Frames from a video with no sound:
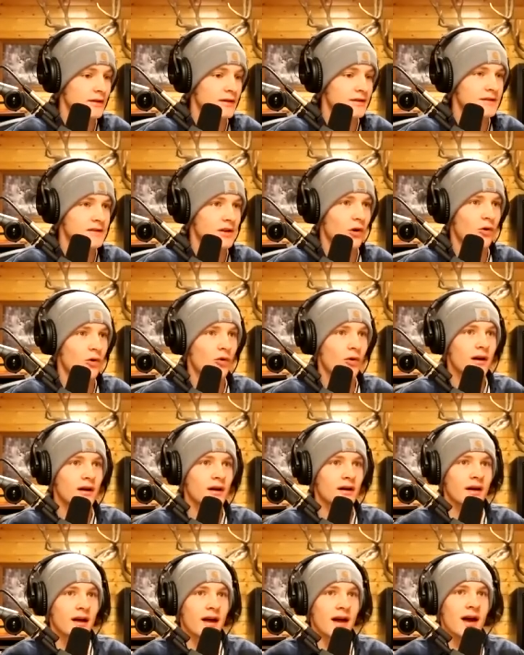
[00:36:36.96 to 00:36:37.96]
So
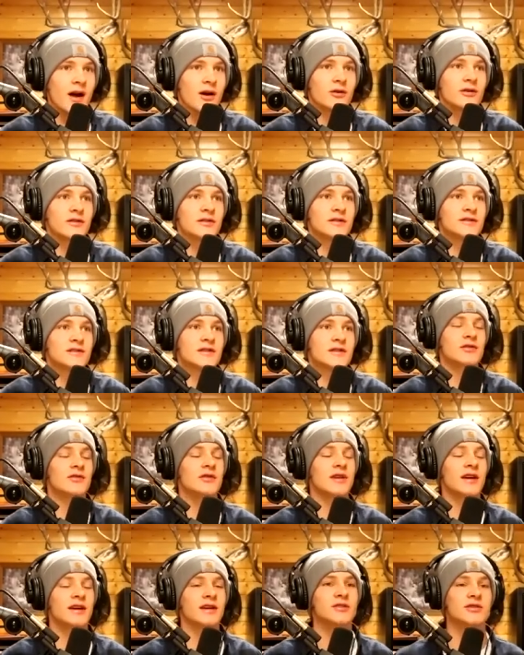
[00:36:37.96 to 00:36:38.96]
so you
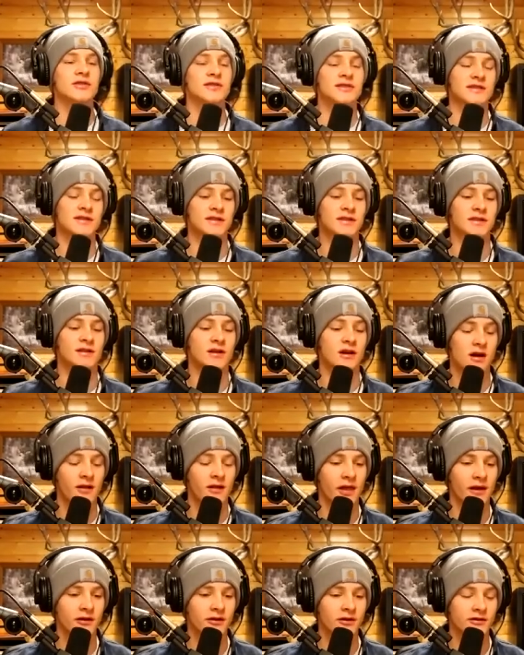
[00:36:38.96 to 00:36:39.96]
get interested in
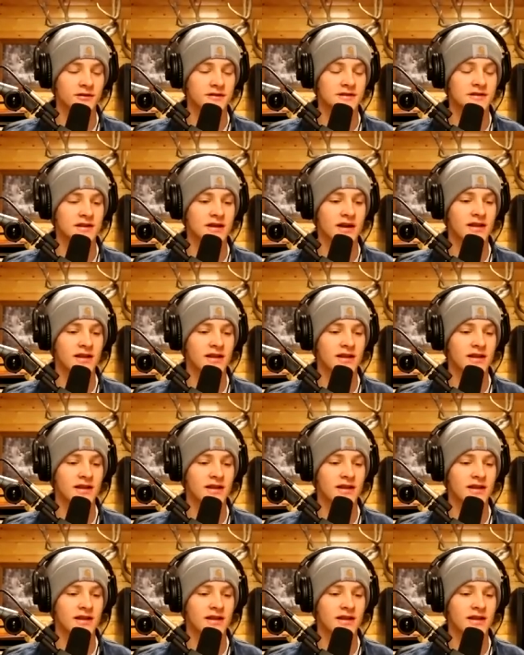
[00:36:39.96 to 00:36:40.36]
online currency,